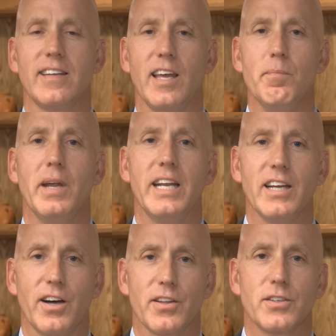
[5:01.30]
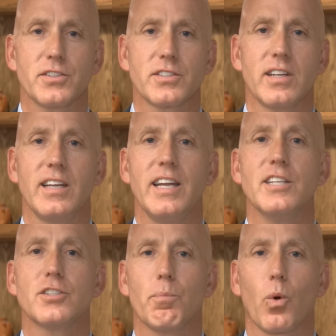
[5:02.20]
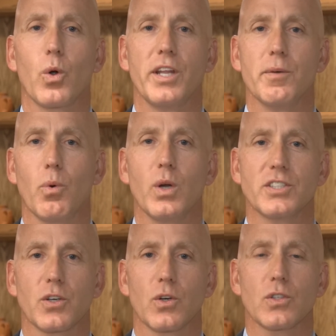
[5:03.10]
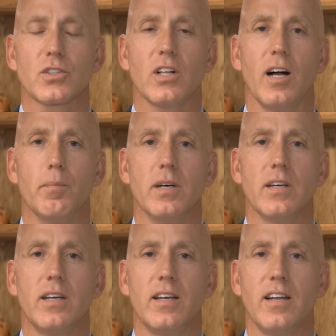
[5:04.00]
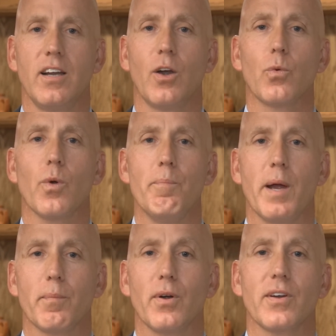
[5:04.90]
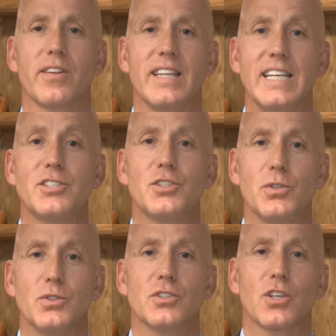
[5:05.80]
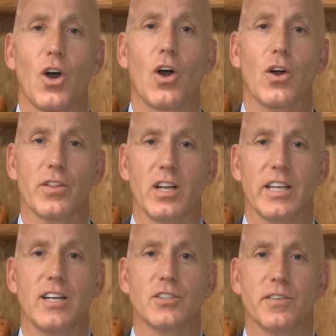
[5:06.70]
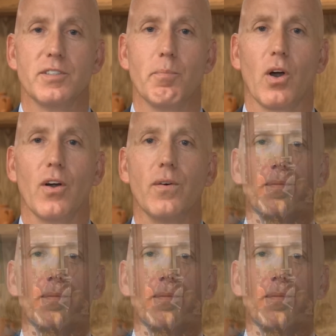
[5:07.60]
and many others in supporting the Boys and Girls Club. Remember, these students are the leaders of tomorrow.